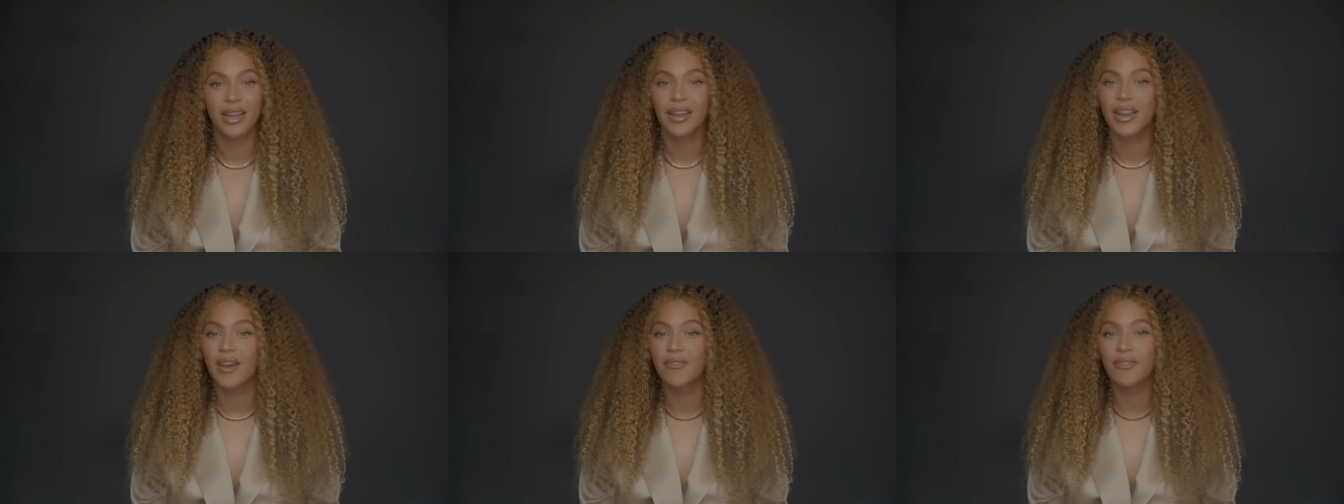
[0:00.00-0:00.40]

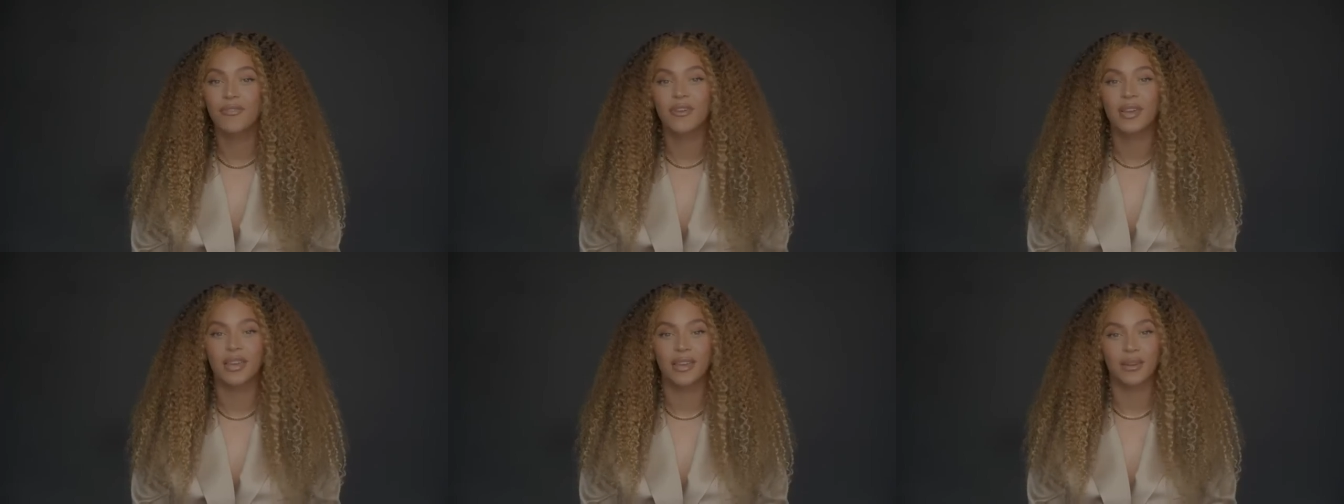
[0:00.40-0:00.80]
Never
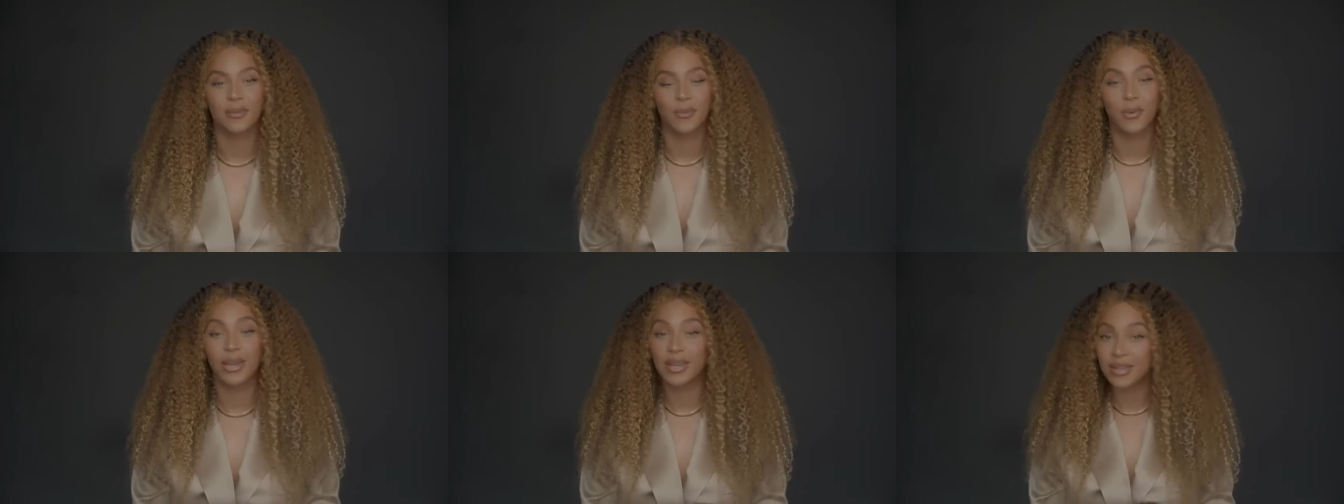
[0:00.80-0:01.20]

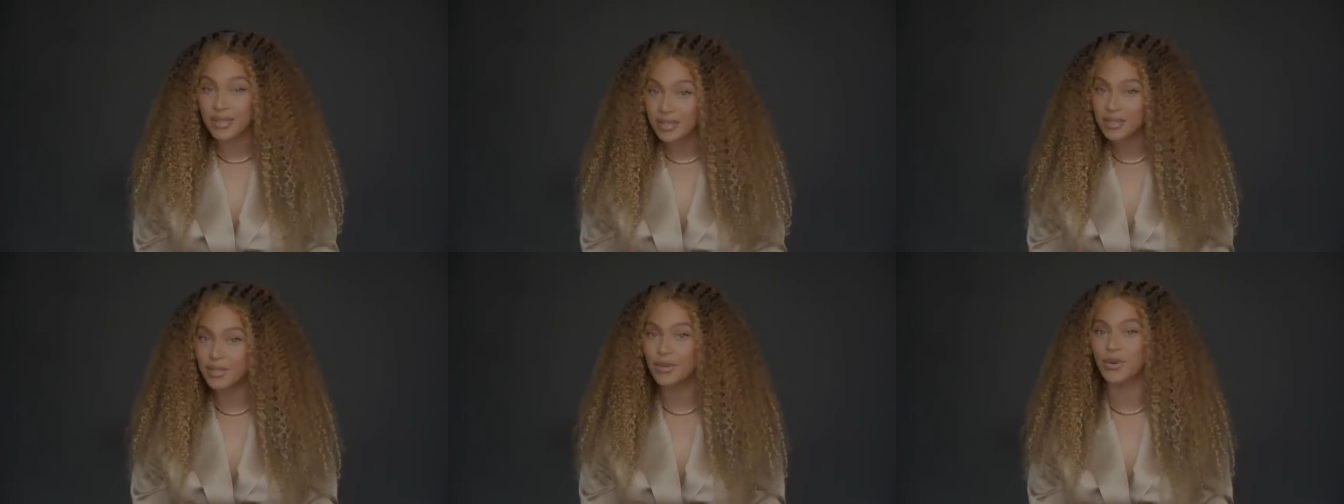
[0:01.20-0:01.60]
forget, we can
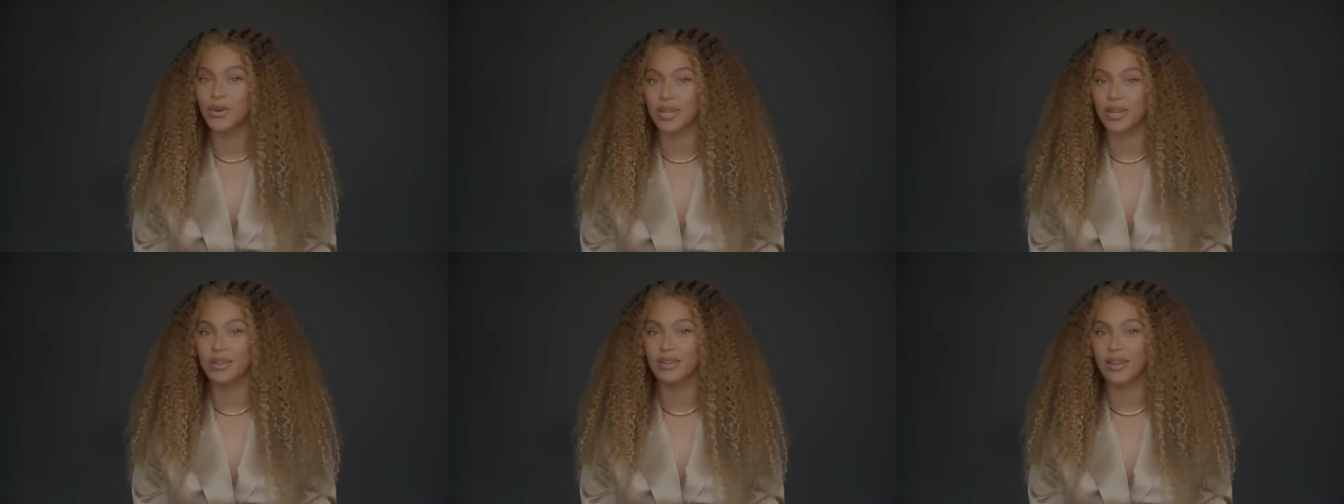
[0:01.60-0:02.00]

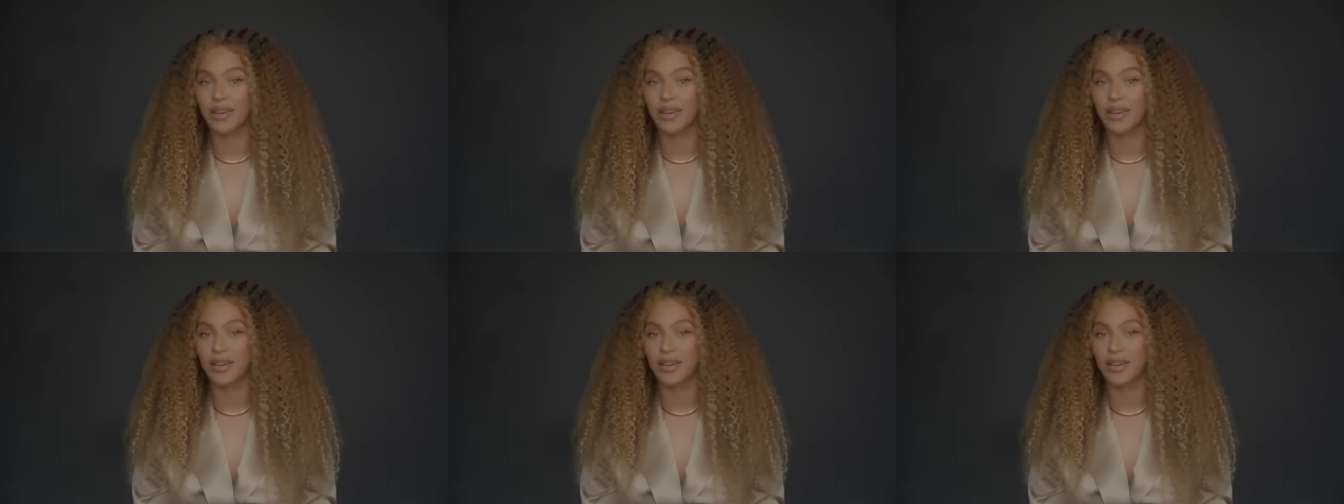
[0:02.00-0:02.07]
disagree